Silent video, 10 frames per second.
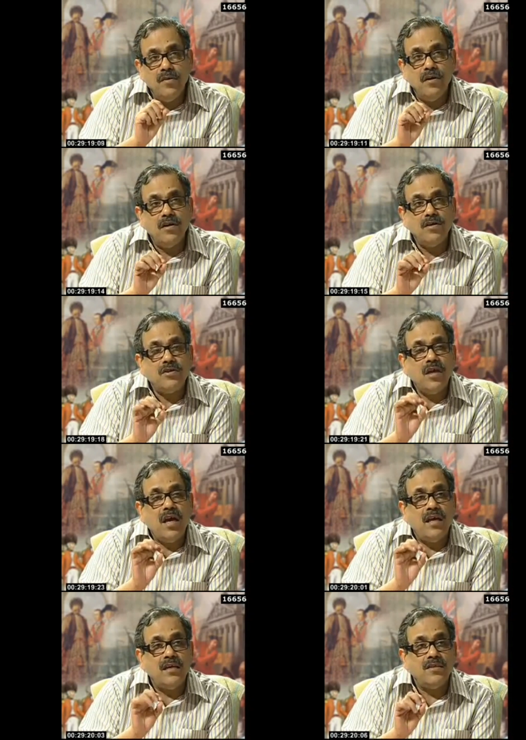emerged
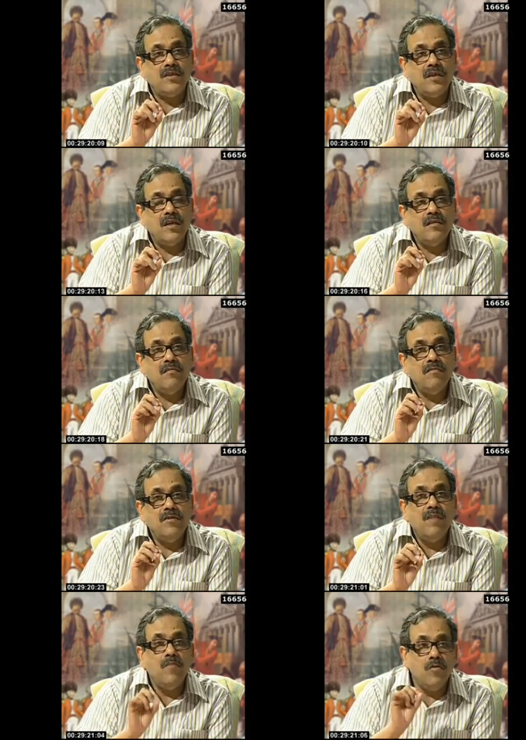as
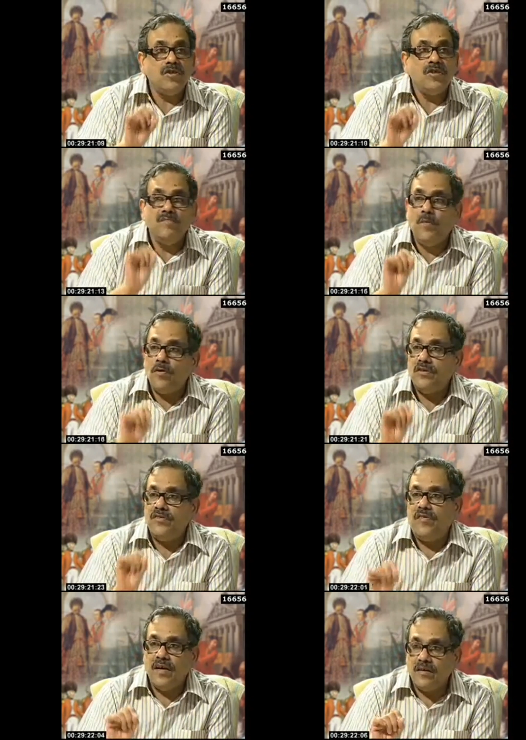the most
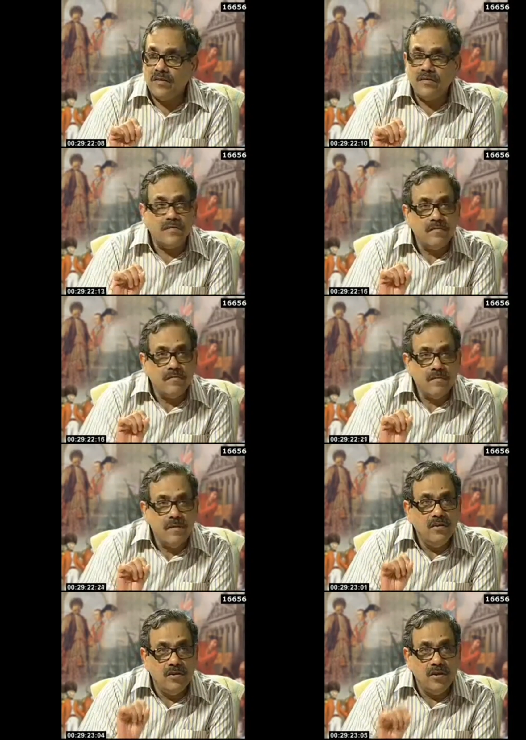important threat
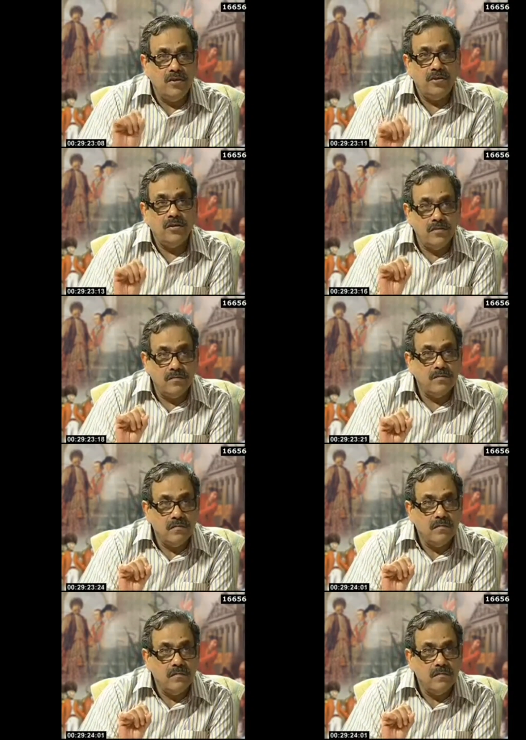in the region.